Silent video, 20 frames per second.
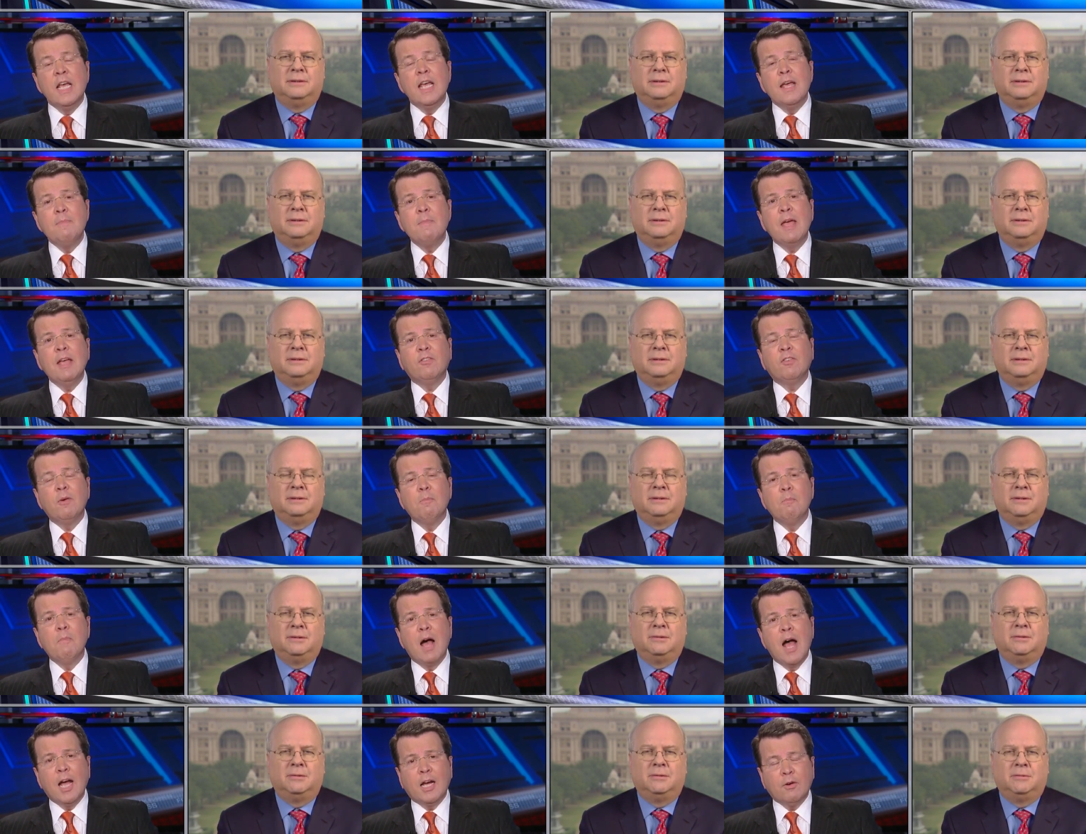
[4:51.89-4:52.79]
Speaker 1: It makes a
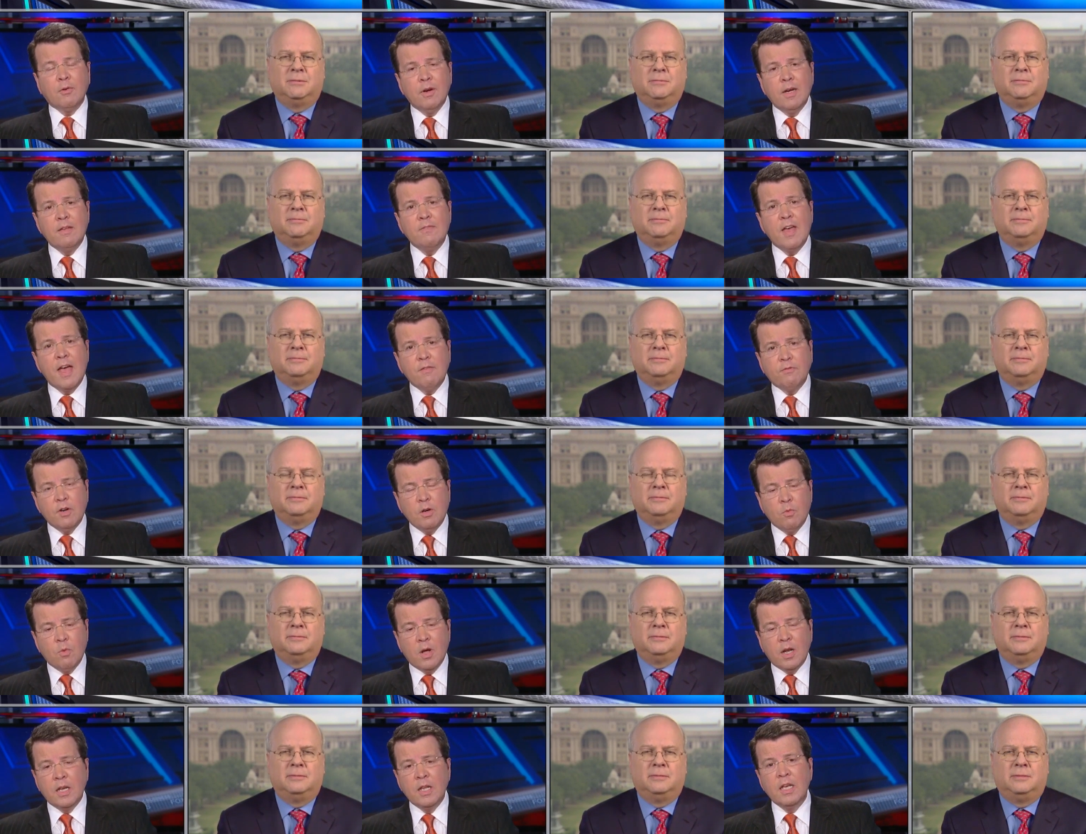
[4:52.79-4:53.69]
mockery of
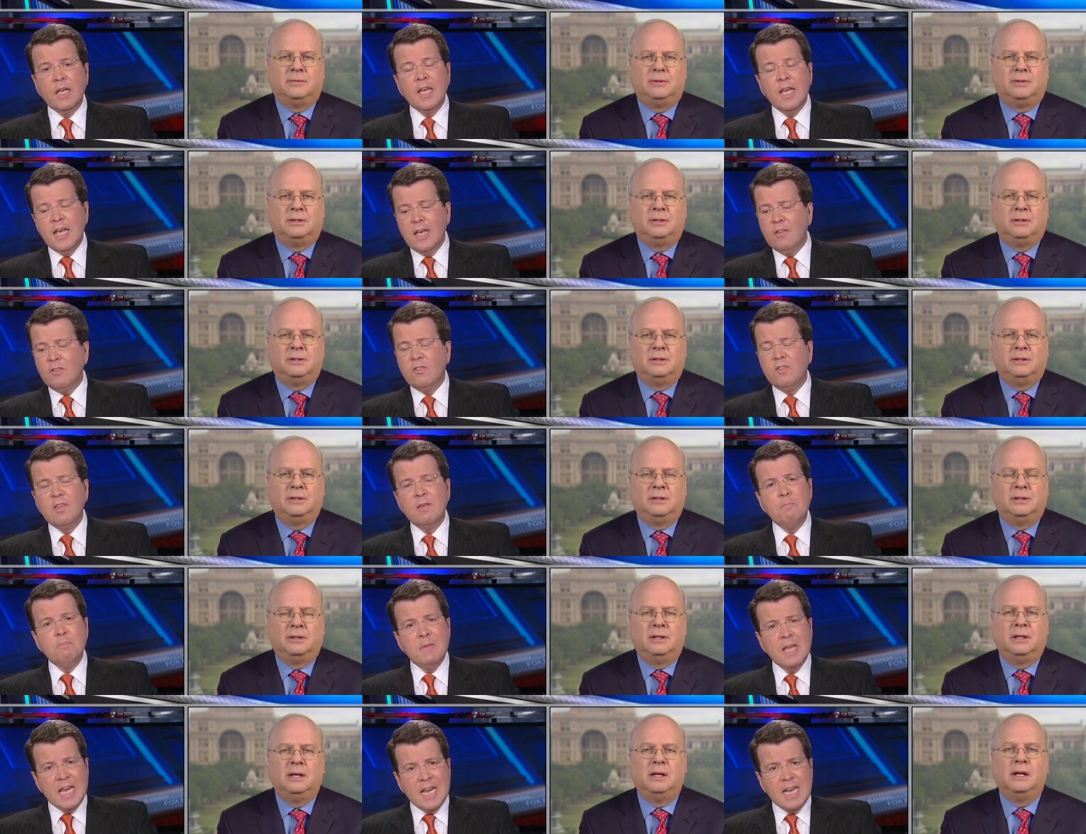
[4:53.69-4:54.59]
everyone. He is
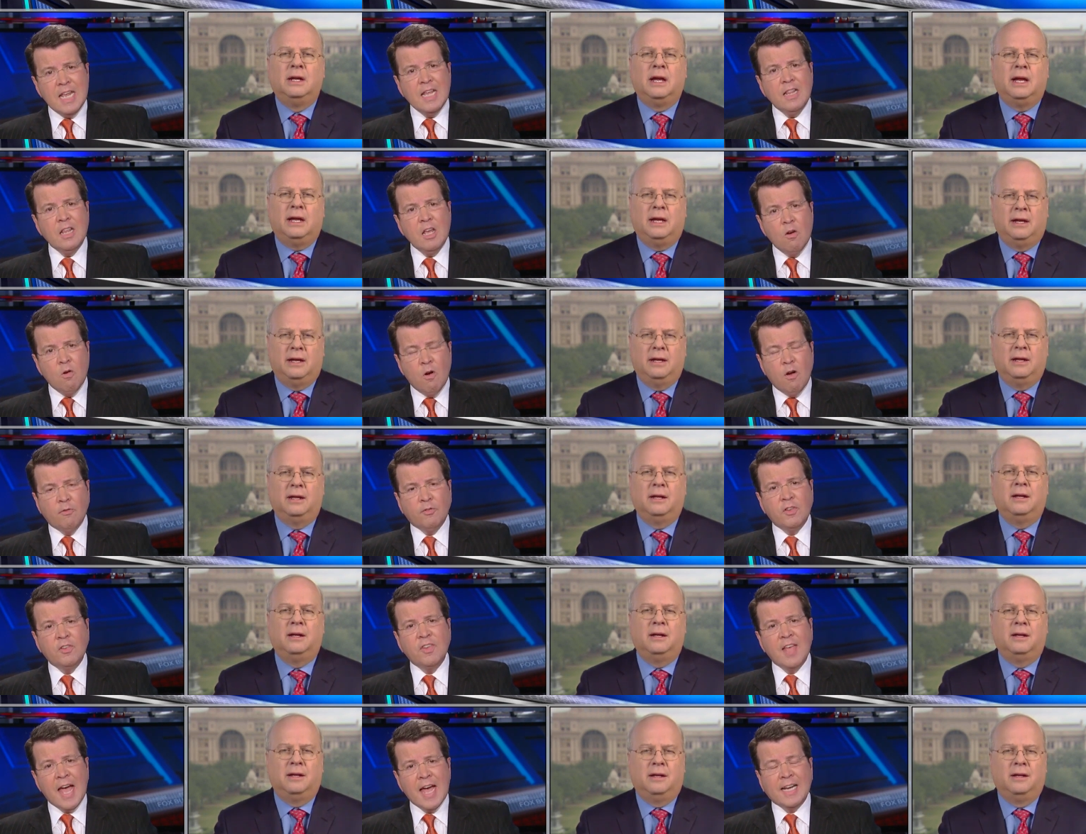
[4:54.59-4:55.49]
demeaning the
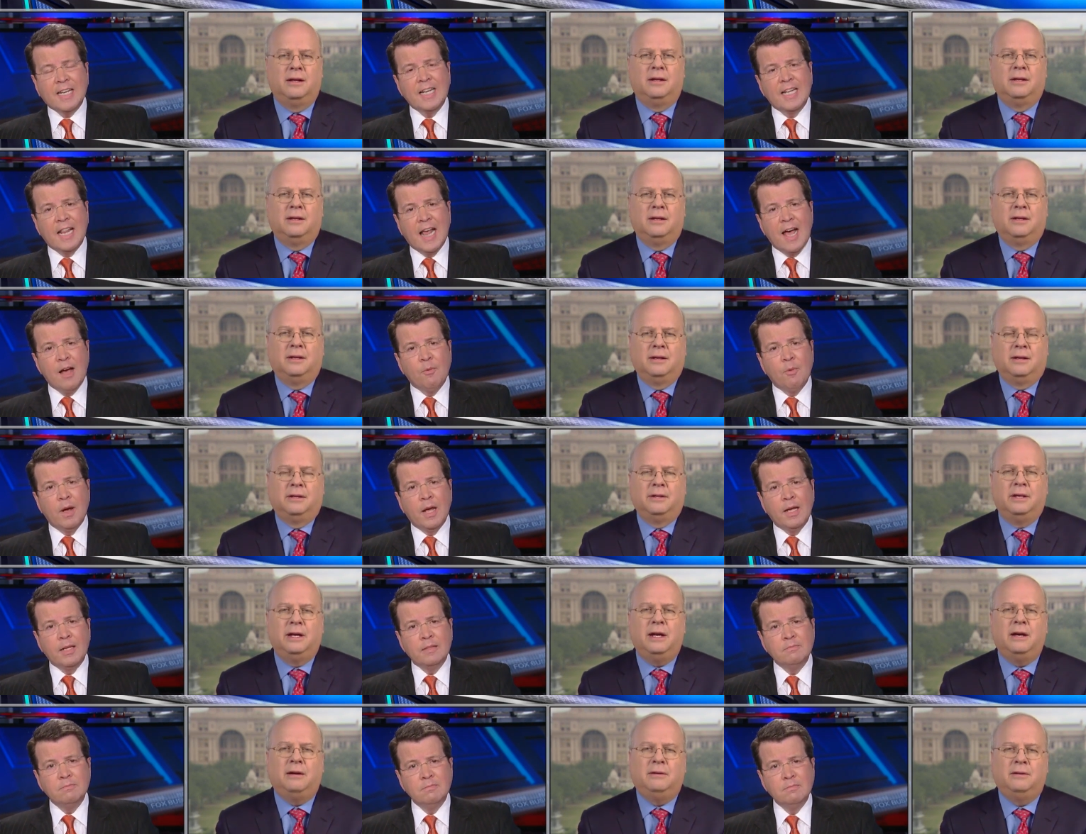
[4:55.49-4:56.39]
office acting that way.
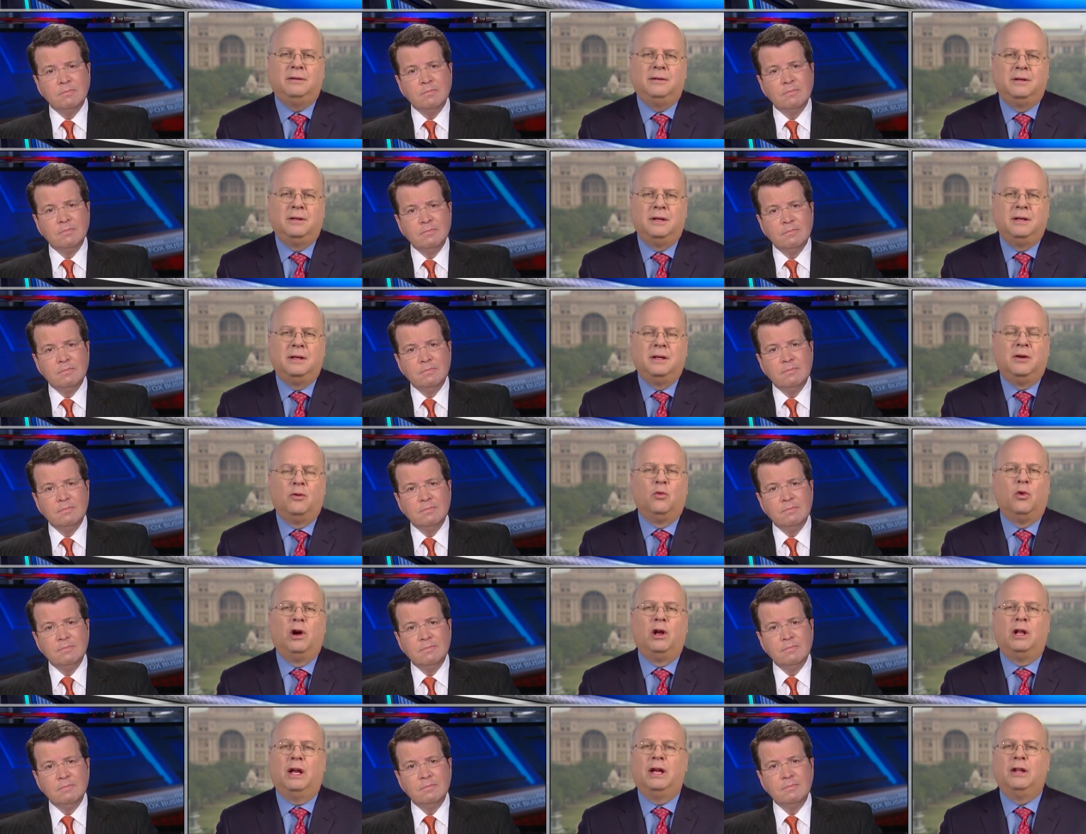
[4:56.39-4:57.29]
Yeah.
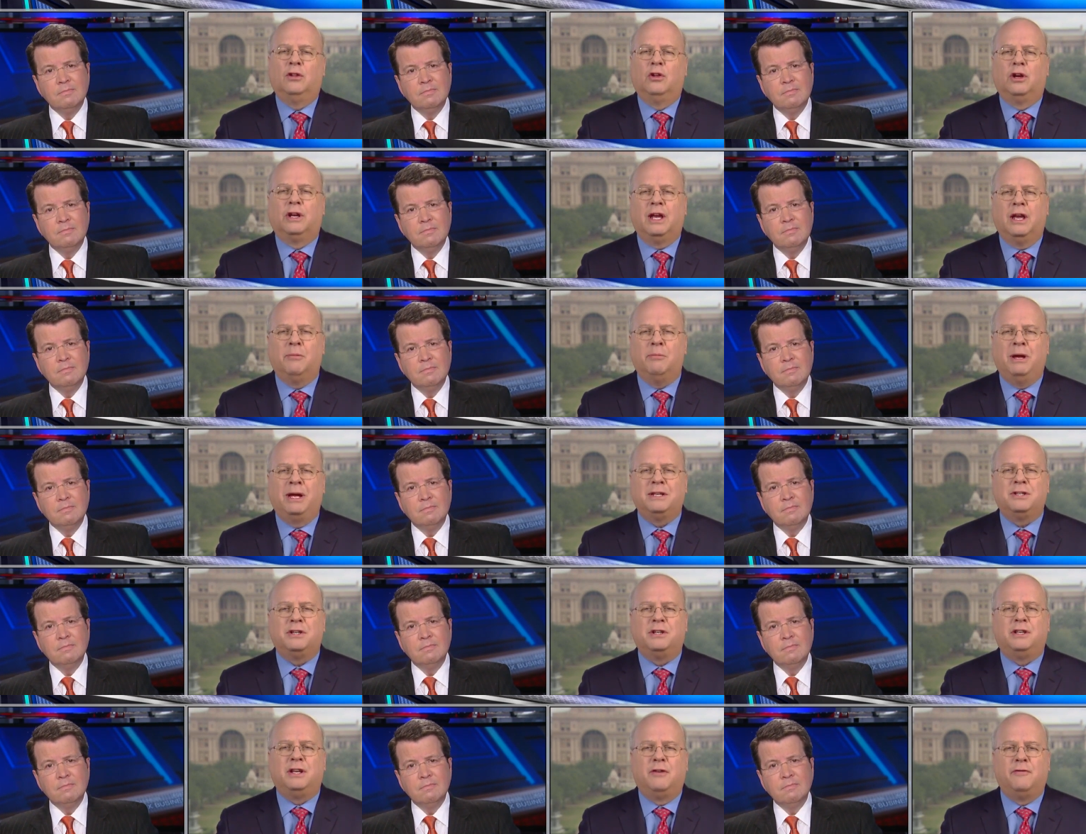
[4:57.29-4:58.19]
Well, and
Speaker 2: look, it
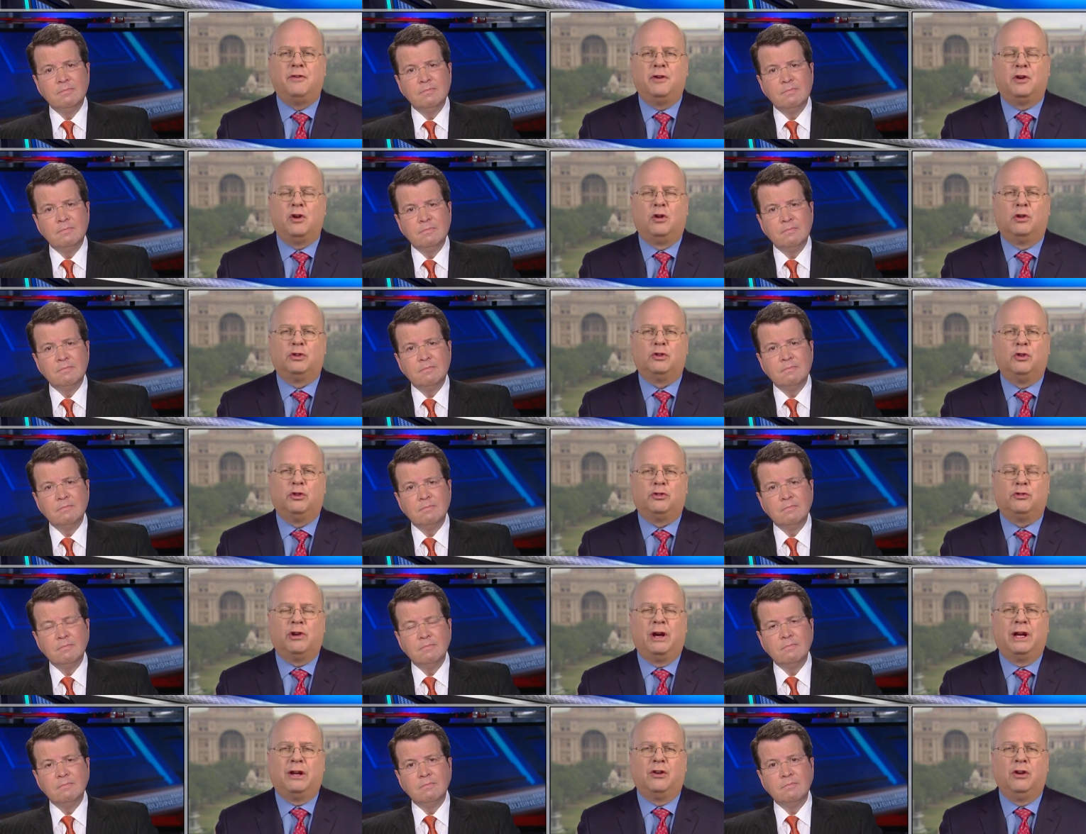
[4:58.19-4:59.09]
makes it difficult to
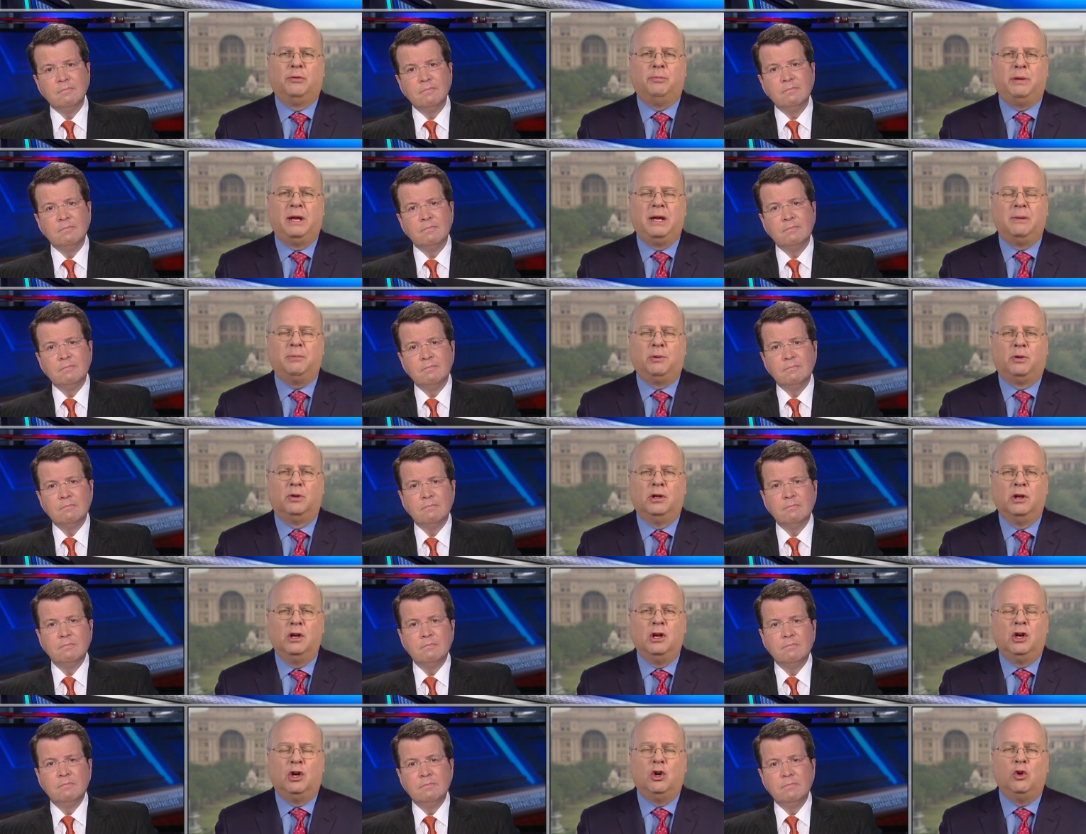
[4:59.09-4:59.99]
attract good people.
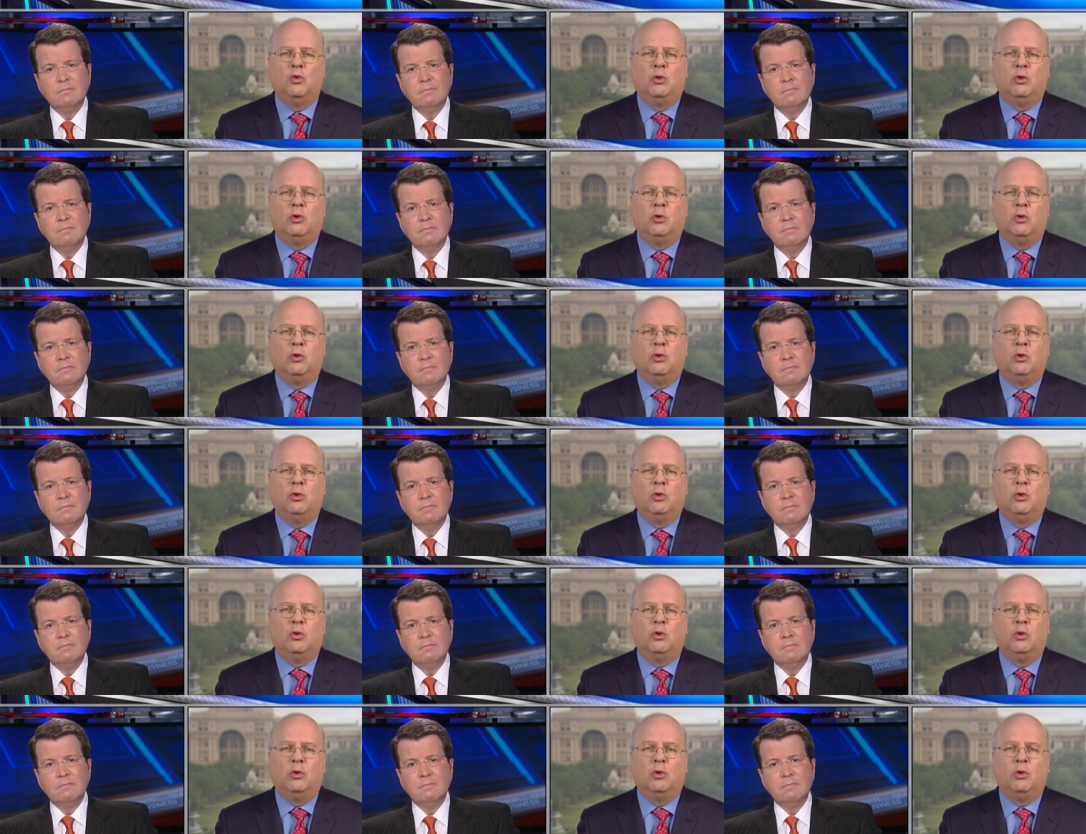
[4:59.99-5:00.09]
Who